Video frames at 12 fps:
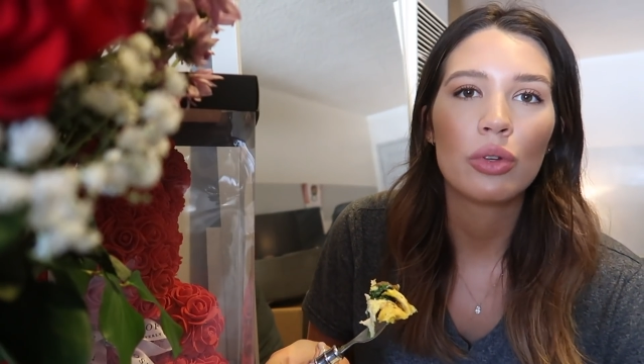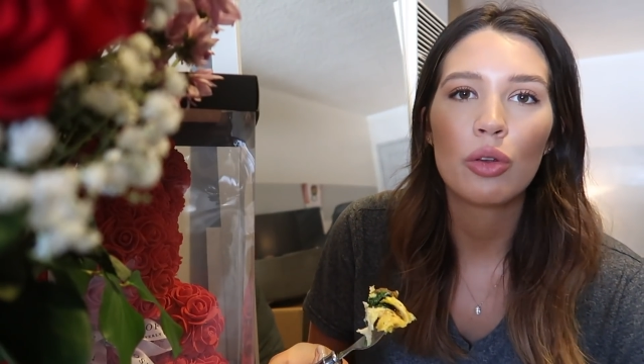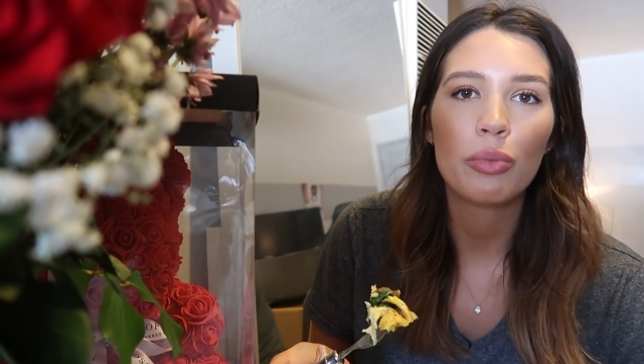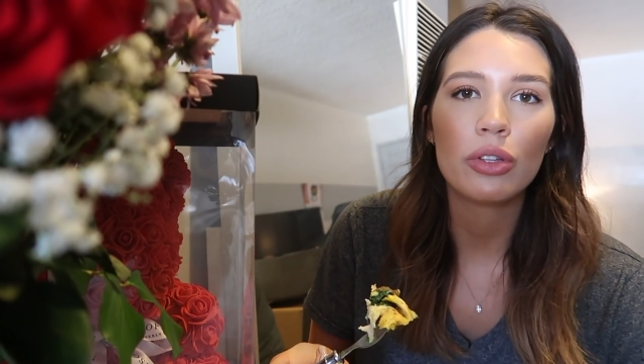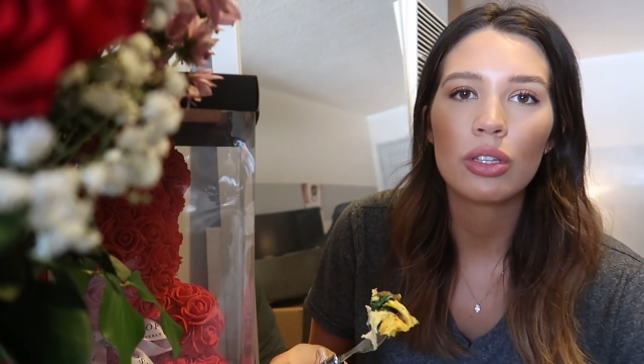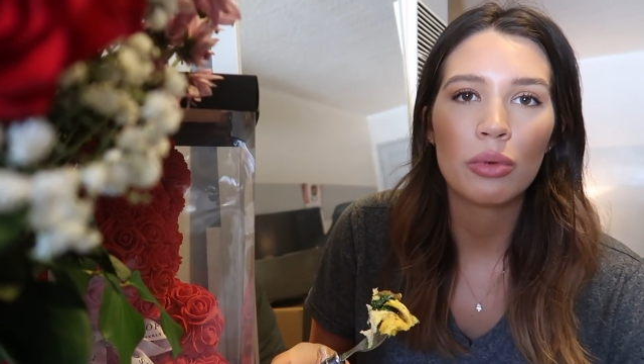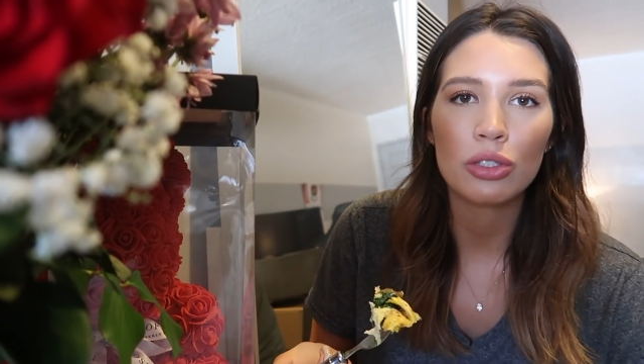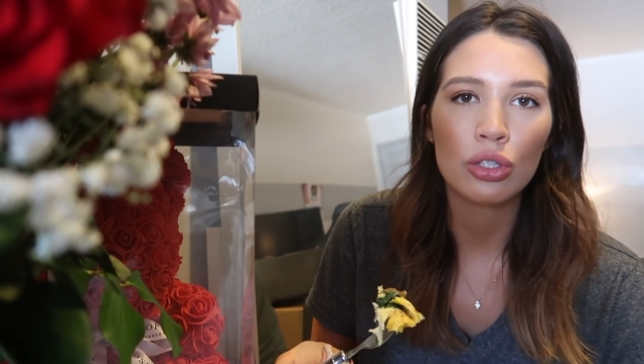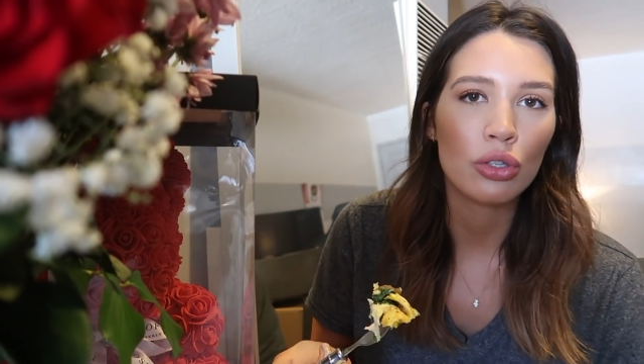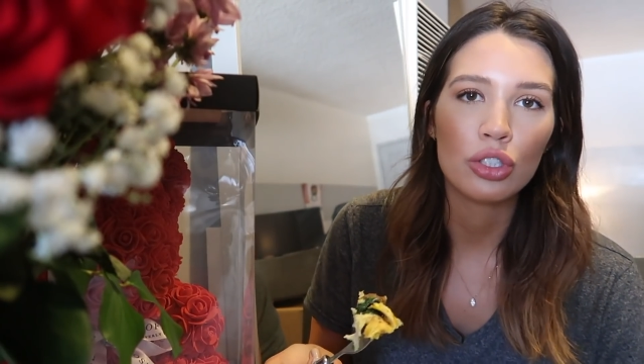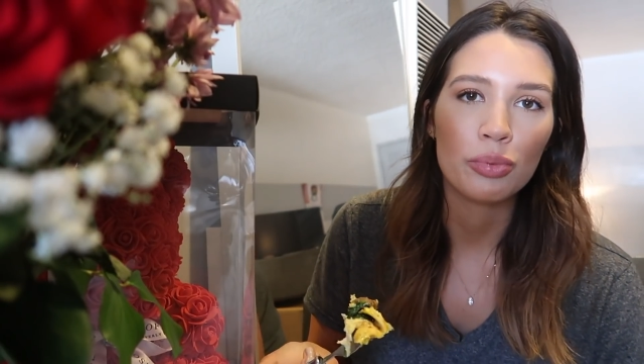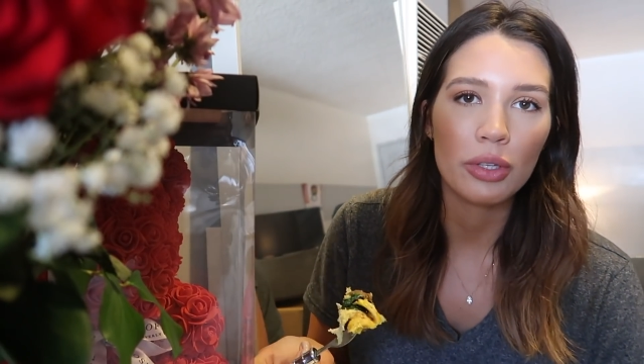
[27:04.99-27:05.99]
when you're building
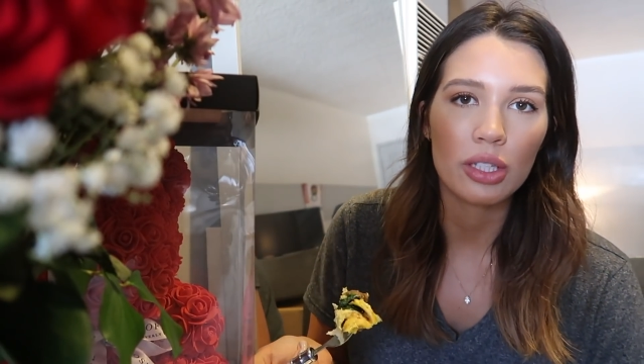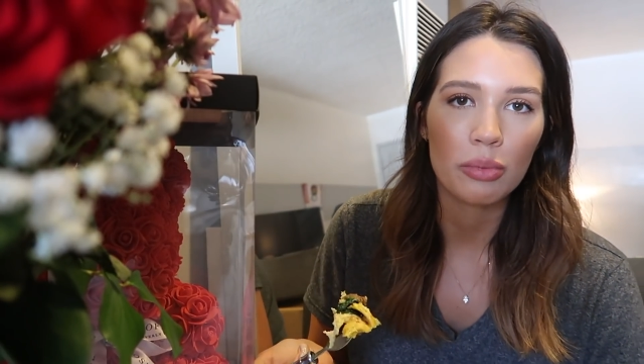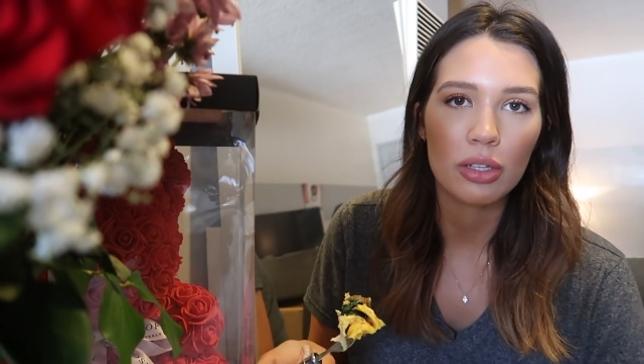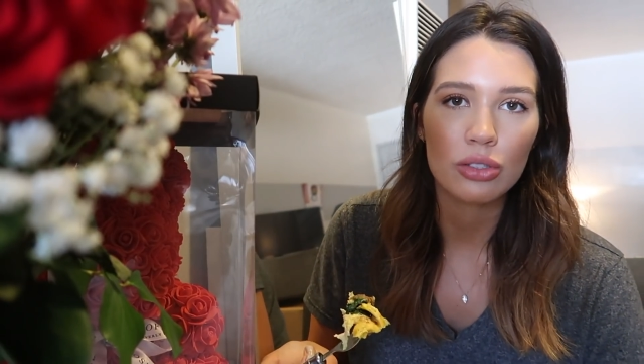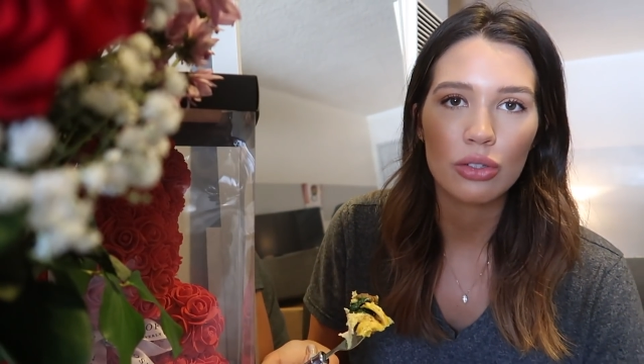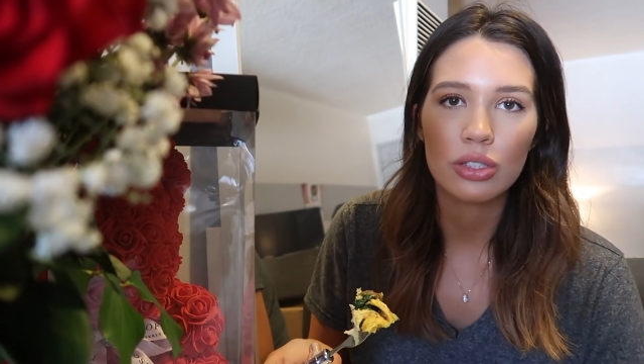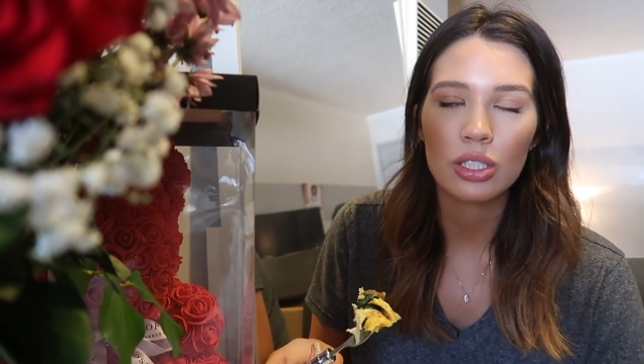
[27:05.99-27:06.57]
muscle, you're just building muscle.